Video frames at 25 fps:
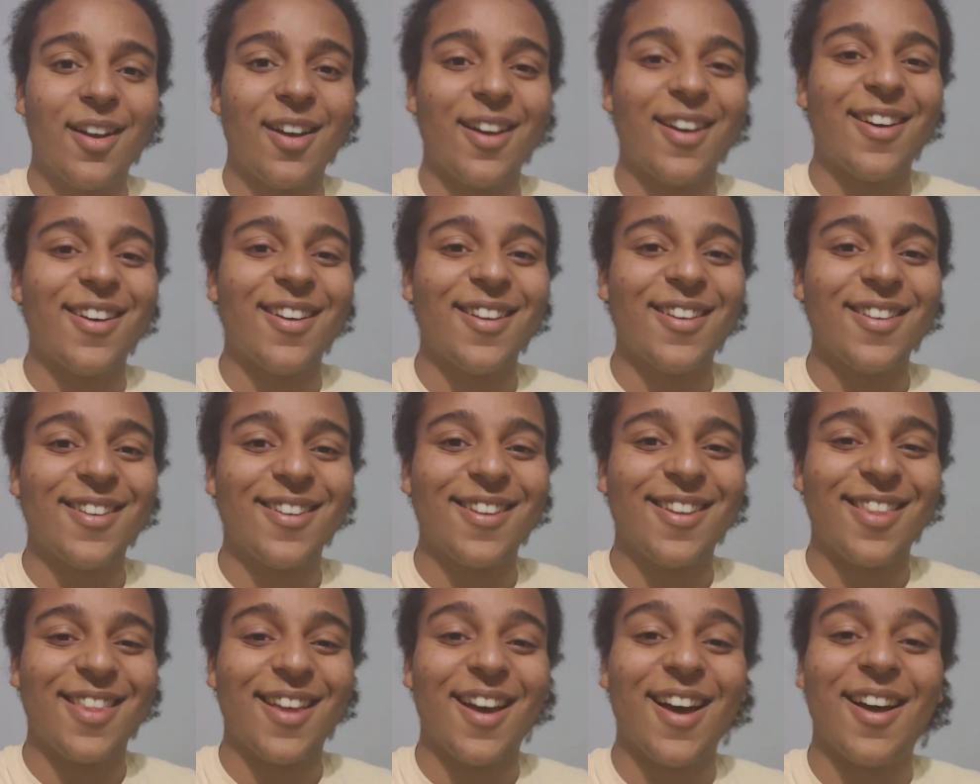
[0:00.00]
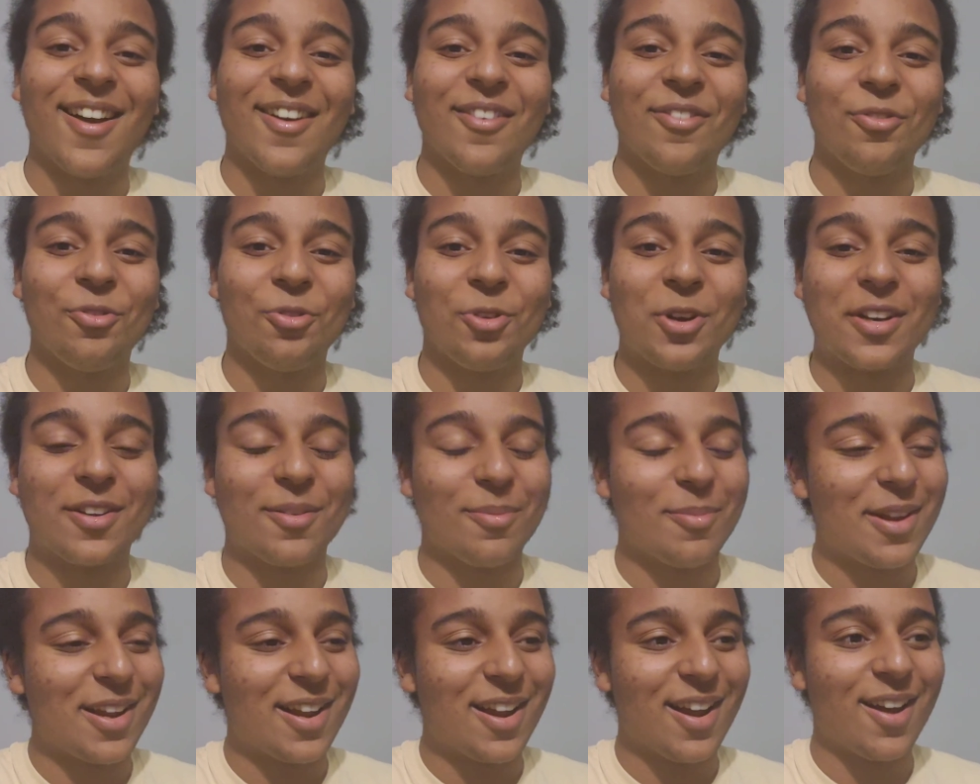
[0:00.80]
and that
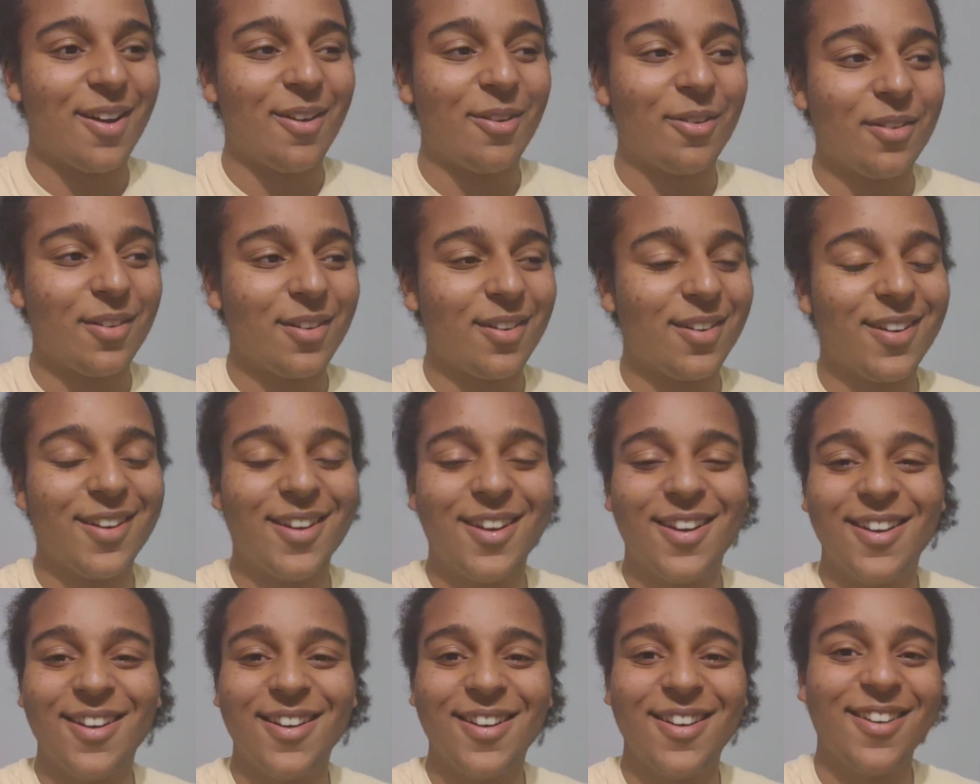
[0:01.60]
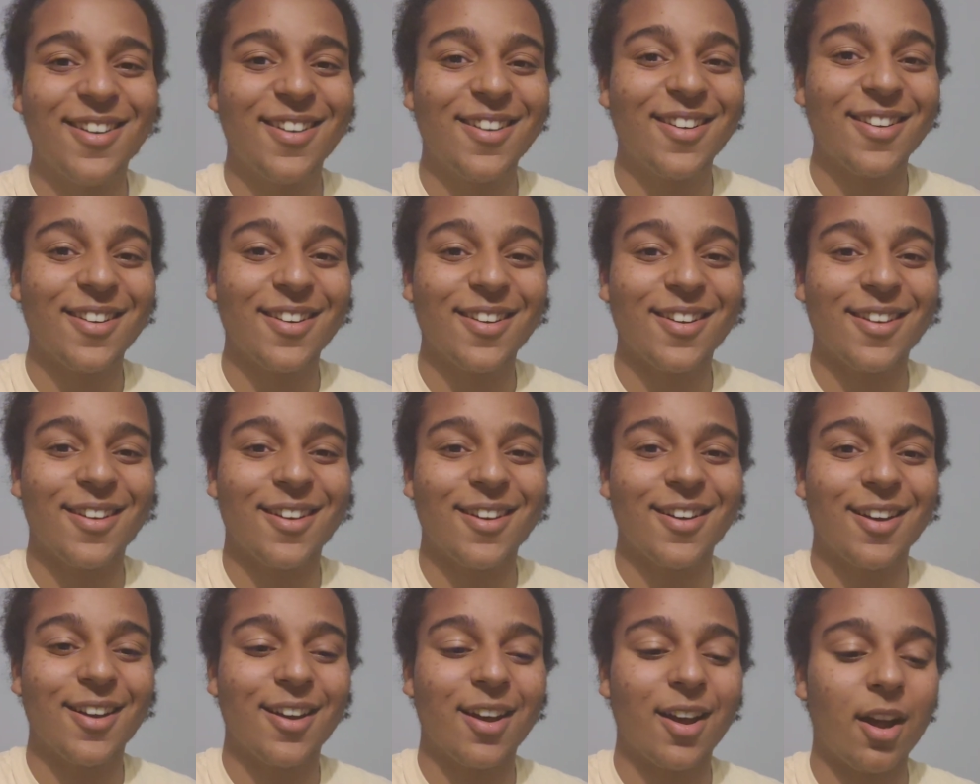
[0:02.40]
freaked me out.
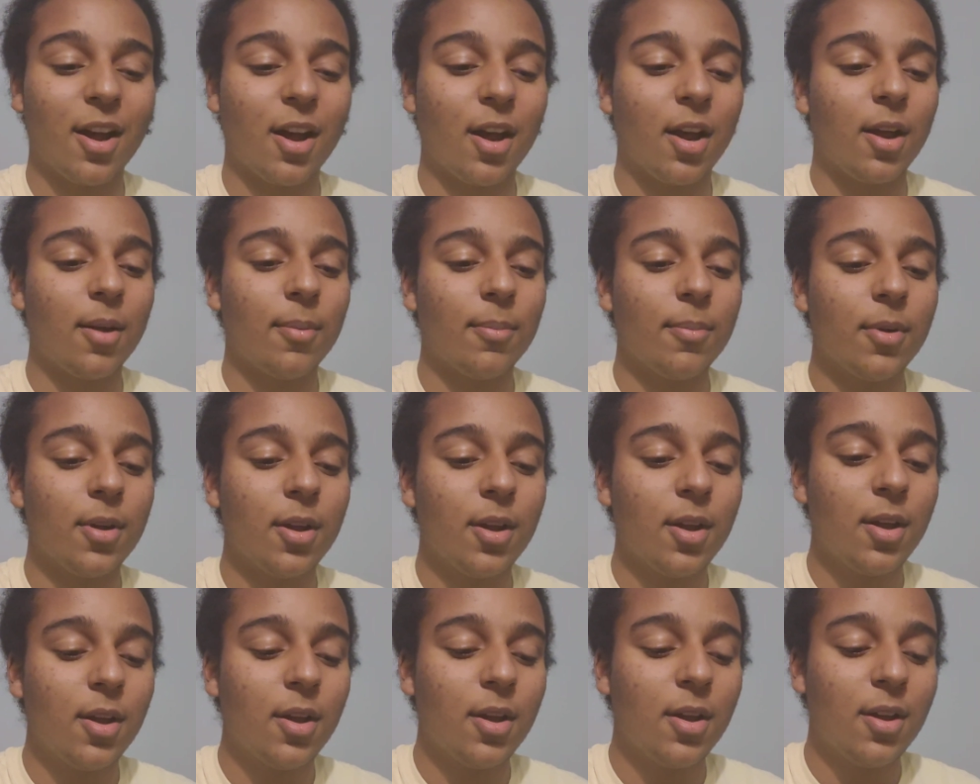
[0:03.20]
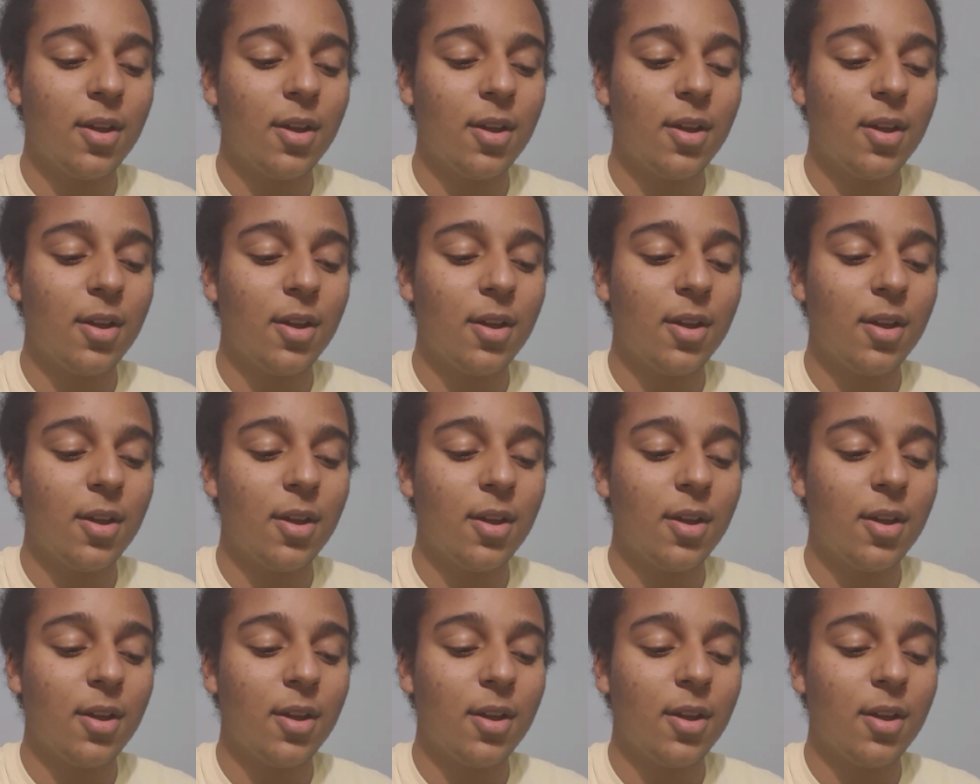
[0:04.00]
I'm.